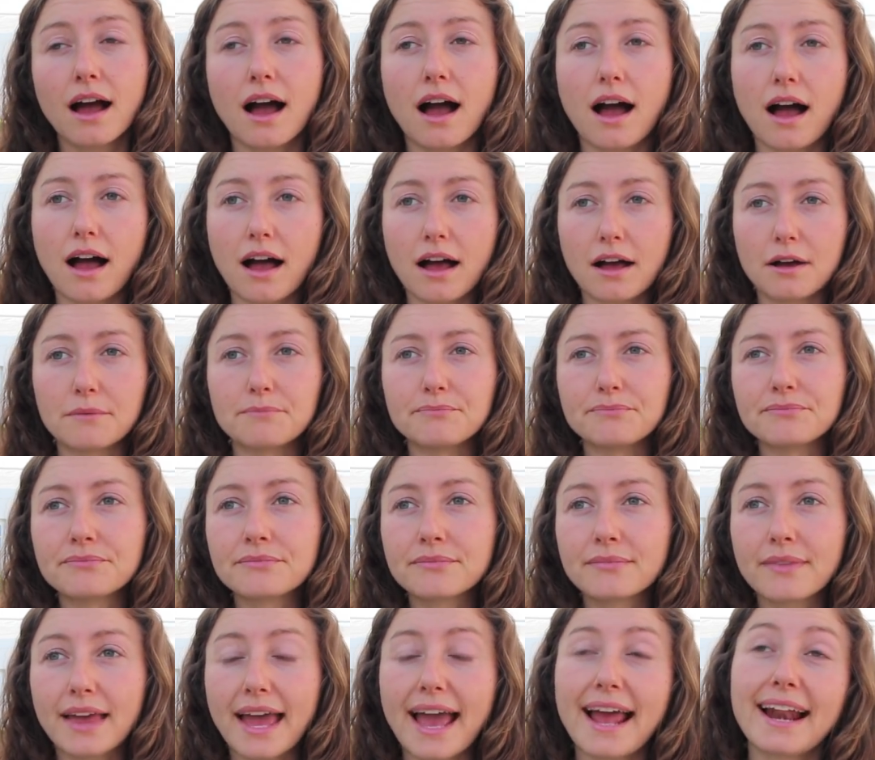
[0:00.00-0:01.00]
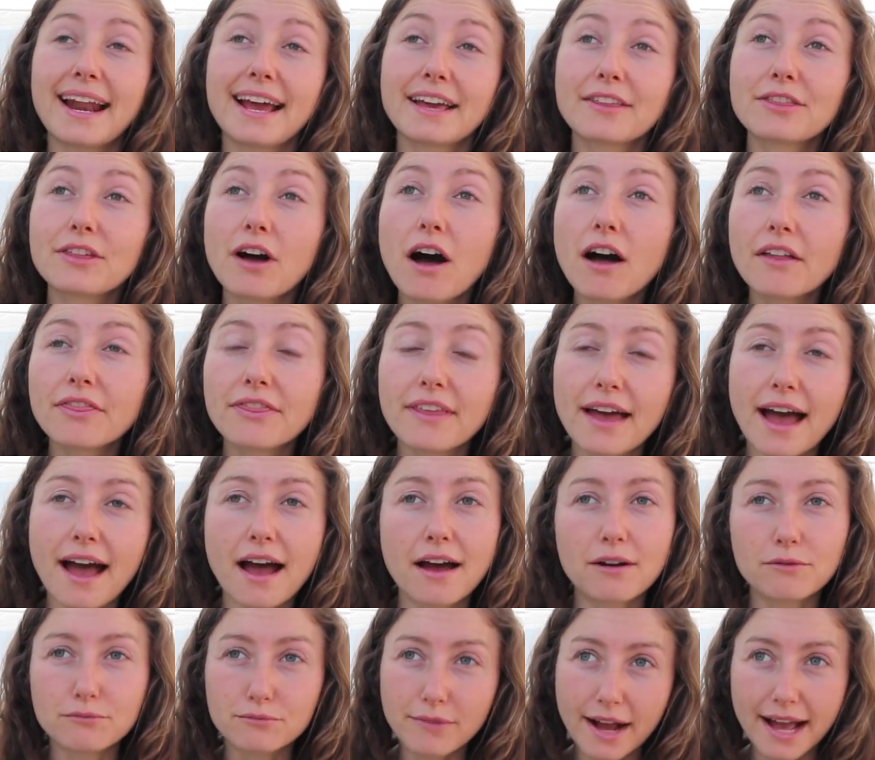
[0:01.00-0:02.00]
And I thought
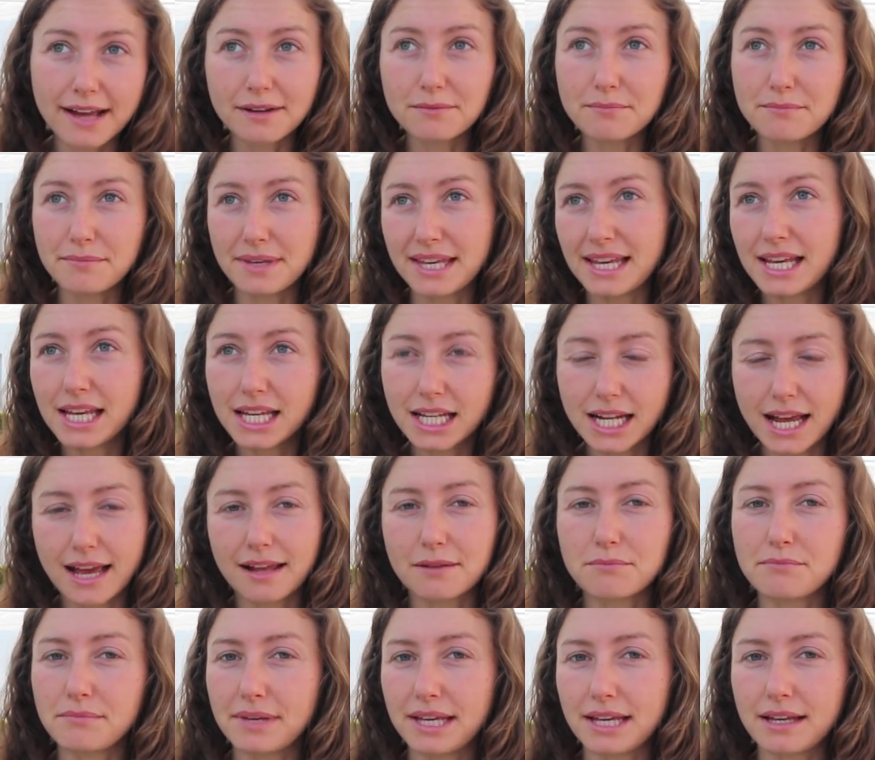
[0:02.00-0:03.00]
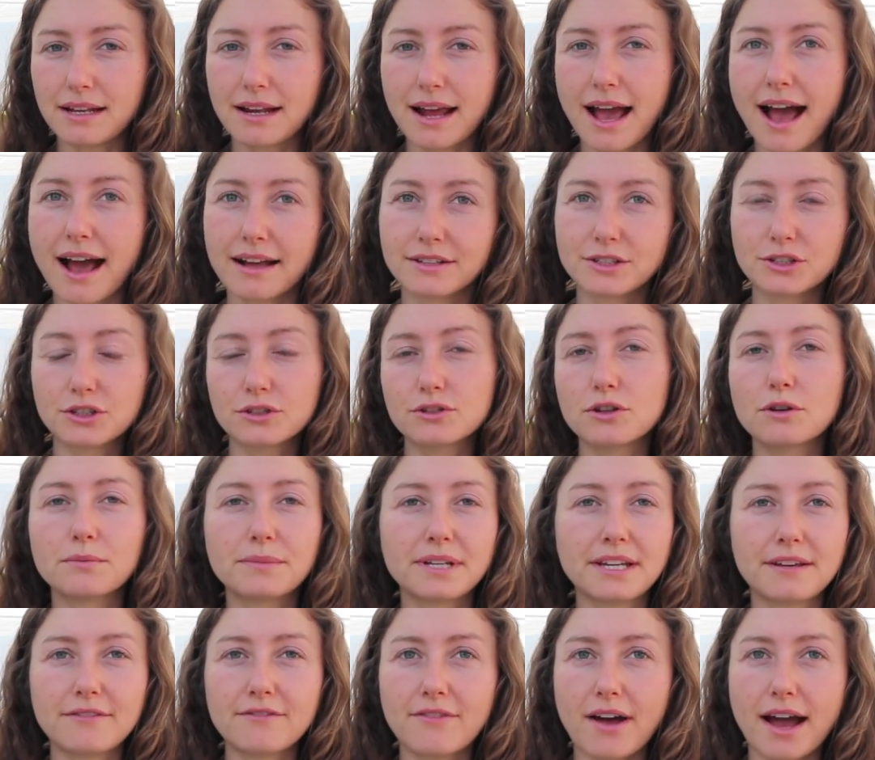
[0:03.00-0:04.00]
that red meat and meat had so
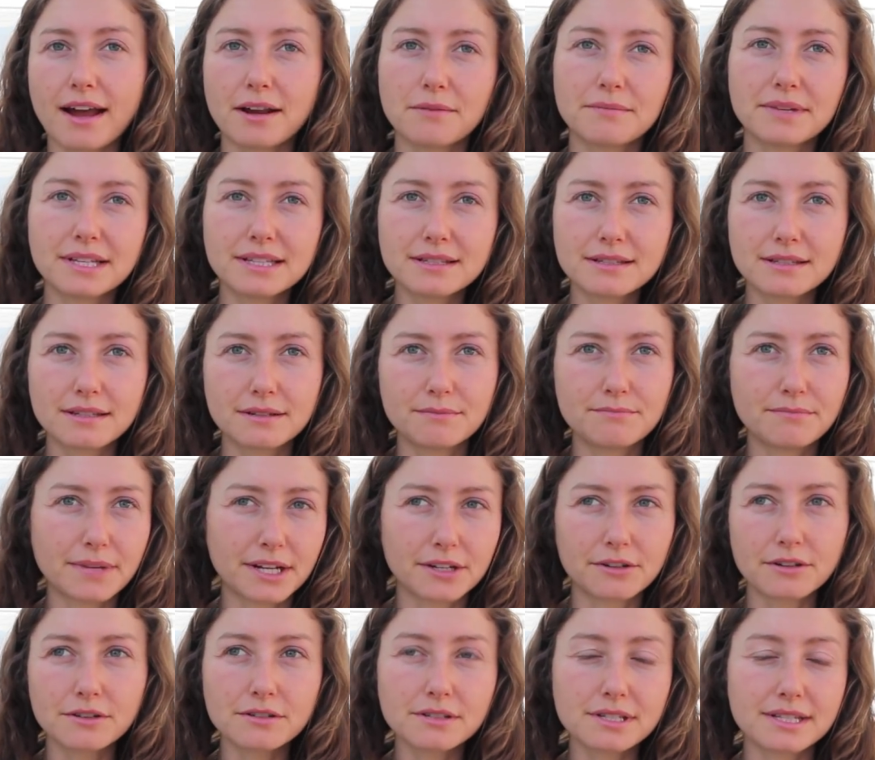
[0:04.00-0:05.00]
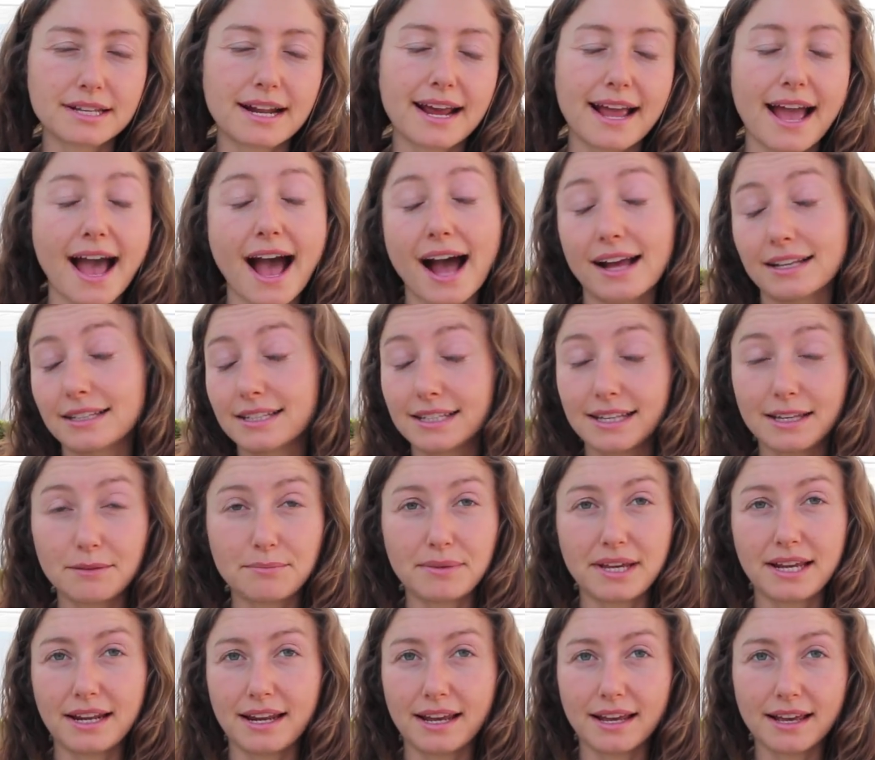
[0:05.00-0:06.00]
many vitamins and minerals that I had to
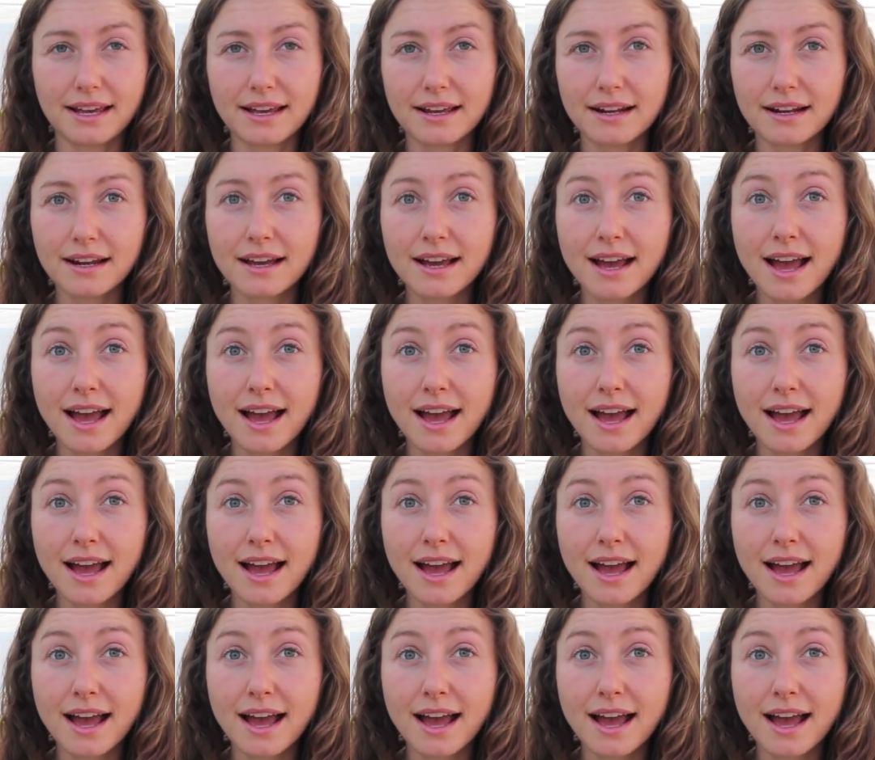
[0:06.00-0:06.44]
keep eating it.